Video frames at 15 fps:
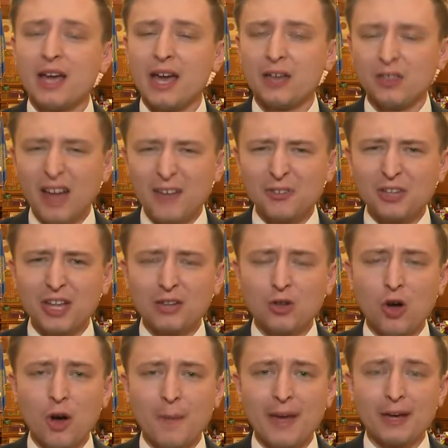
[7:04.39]
and left state
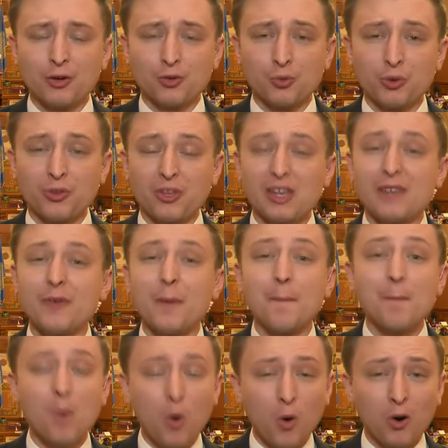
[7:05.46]
lawmakers with even
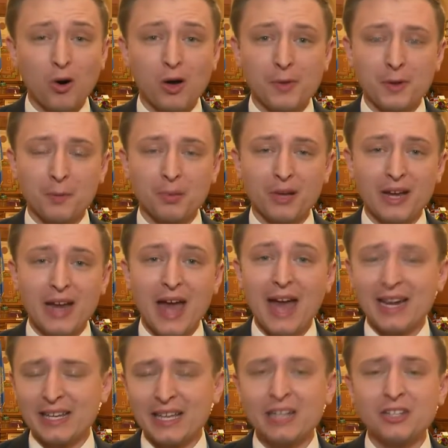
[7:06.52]
more on their plate
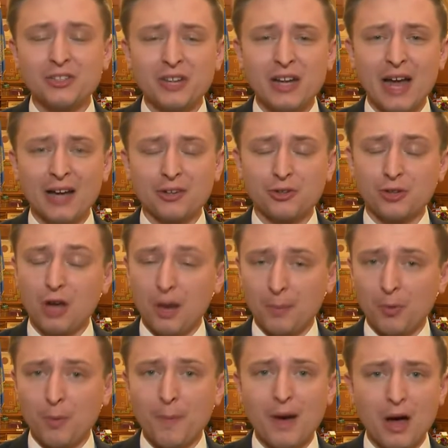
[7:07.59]
heading into the next
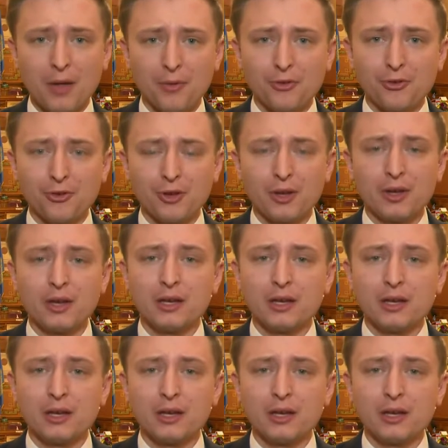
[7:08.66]
couple months.